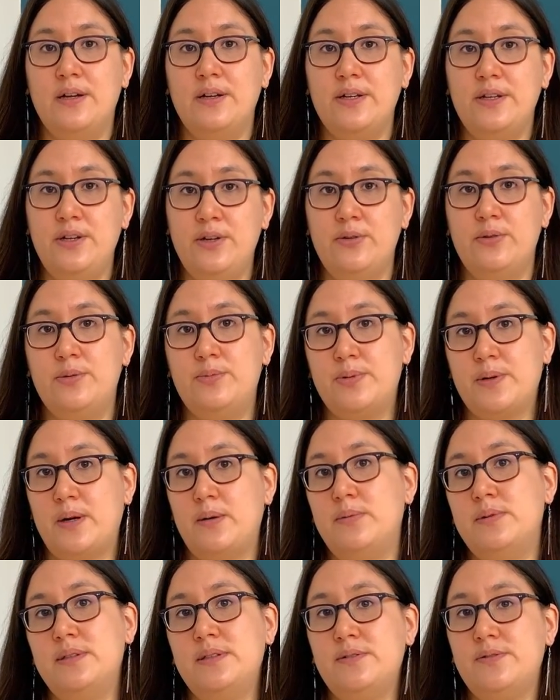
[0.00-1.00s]
you will
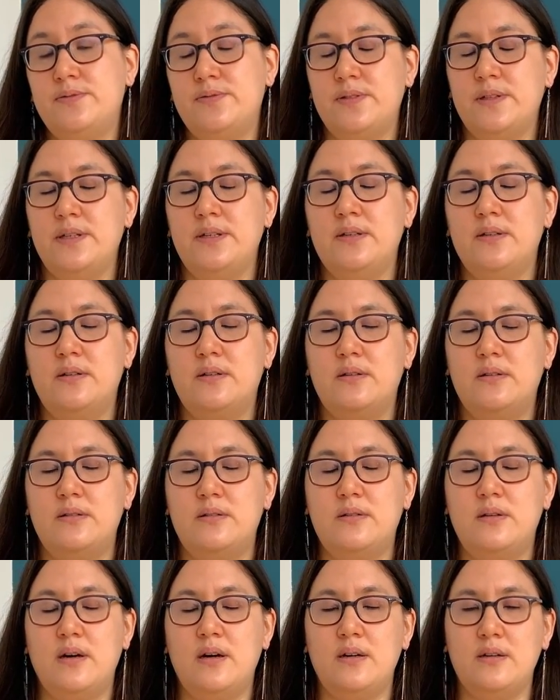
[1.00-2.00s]
probably
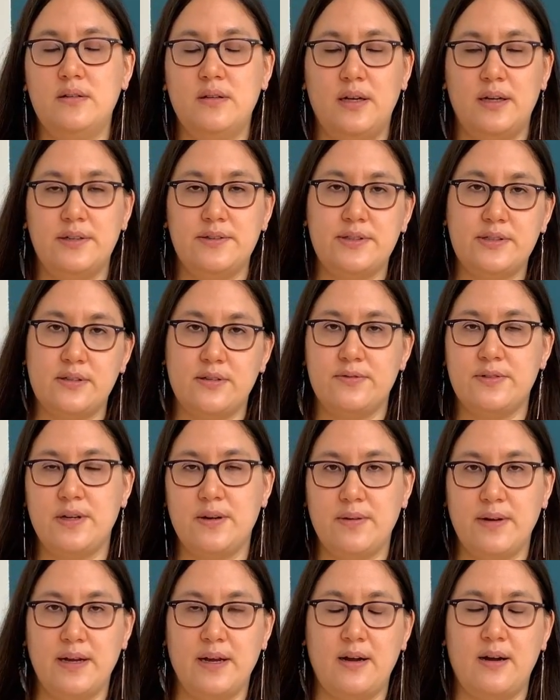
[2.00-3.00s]
feel a lot of stuff
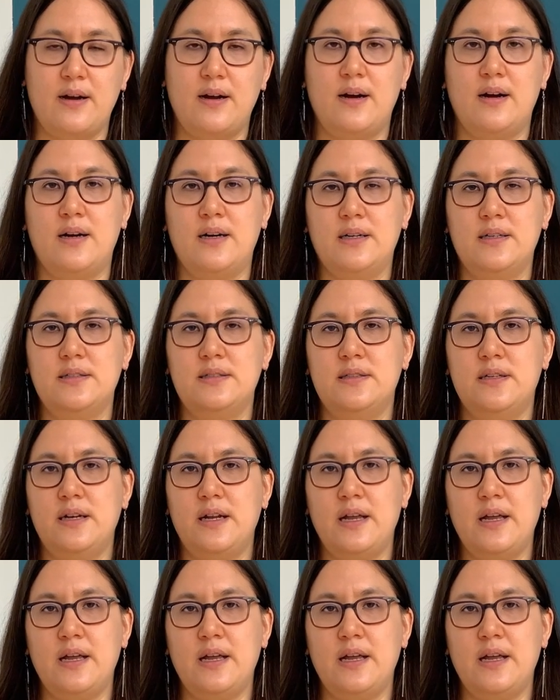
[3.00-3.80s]
going on